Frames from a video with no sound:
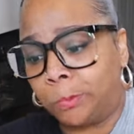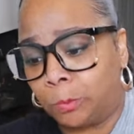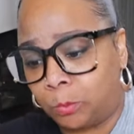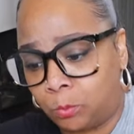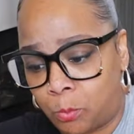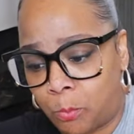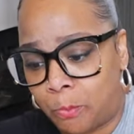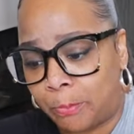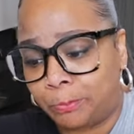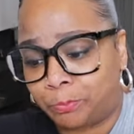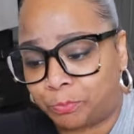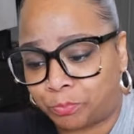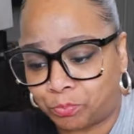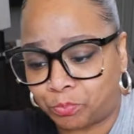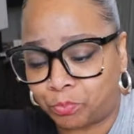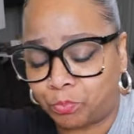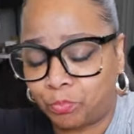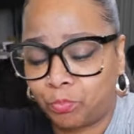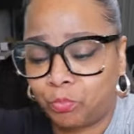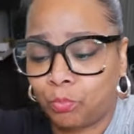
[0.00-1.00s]

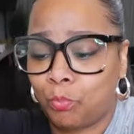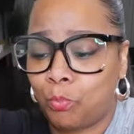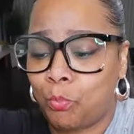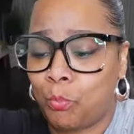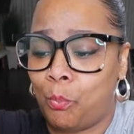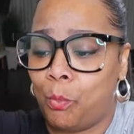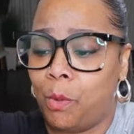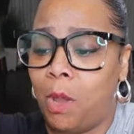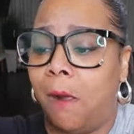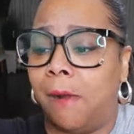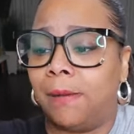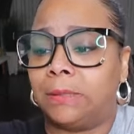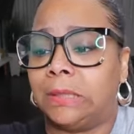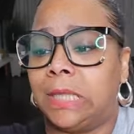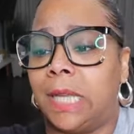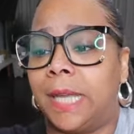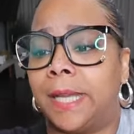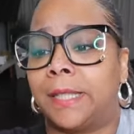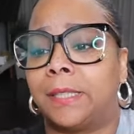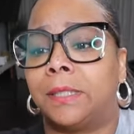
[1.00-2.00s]
Mm-hmm.
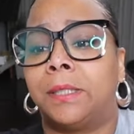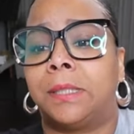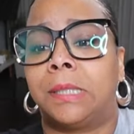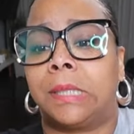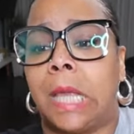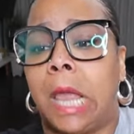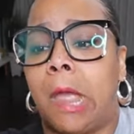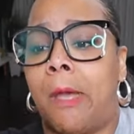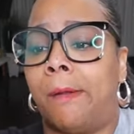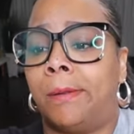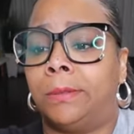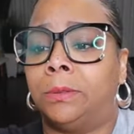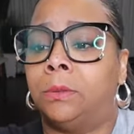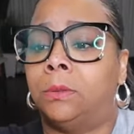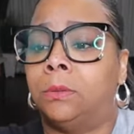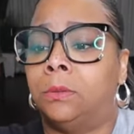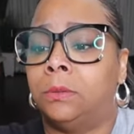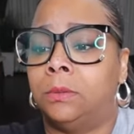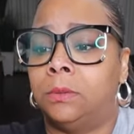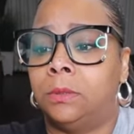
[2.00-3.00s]
Yes.
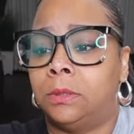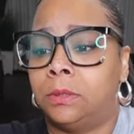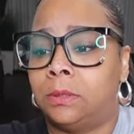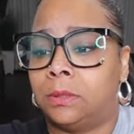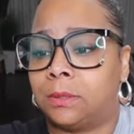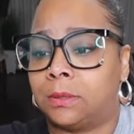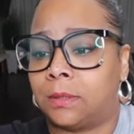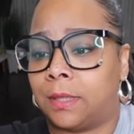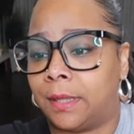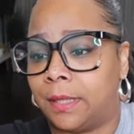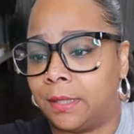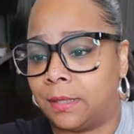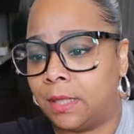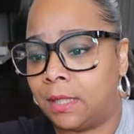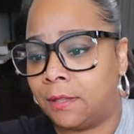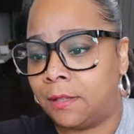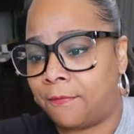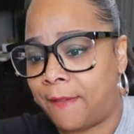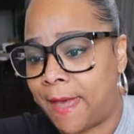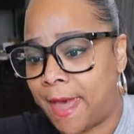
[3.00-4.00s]
Is
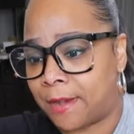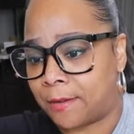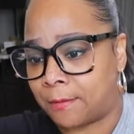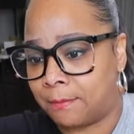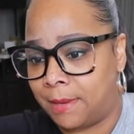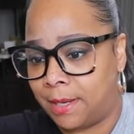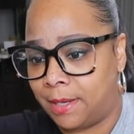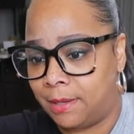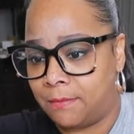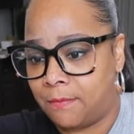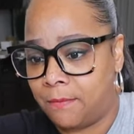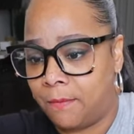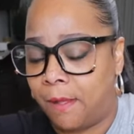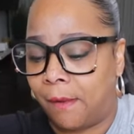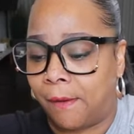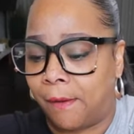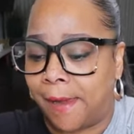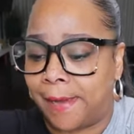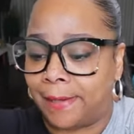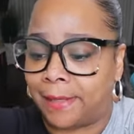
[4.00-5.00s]
this fat or meat?
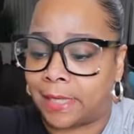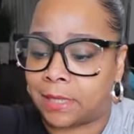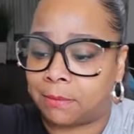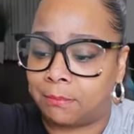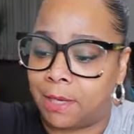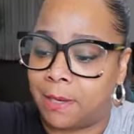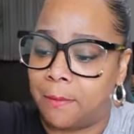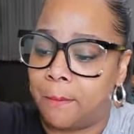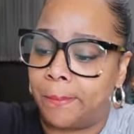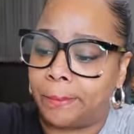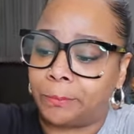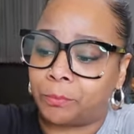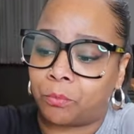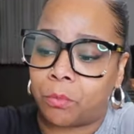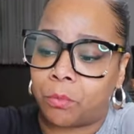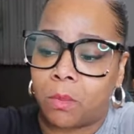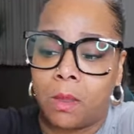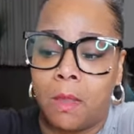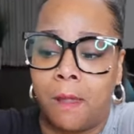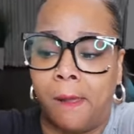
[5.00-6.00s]
Okay, that's meat.
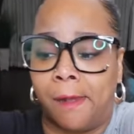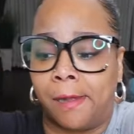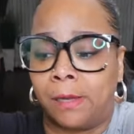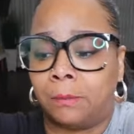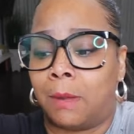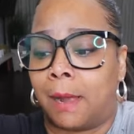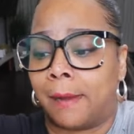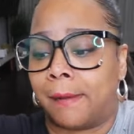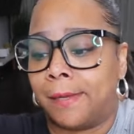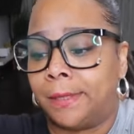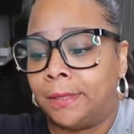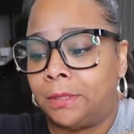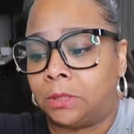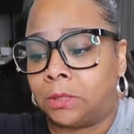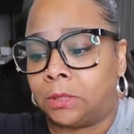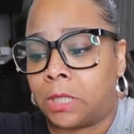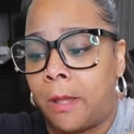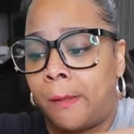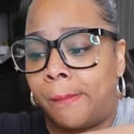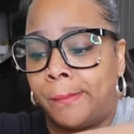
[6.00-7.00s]
Oh my
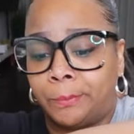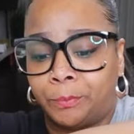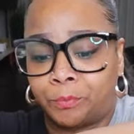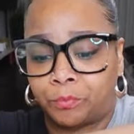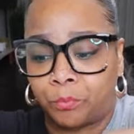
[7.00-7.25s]
goodness, y'all.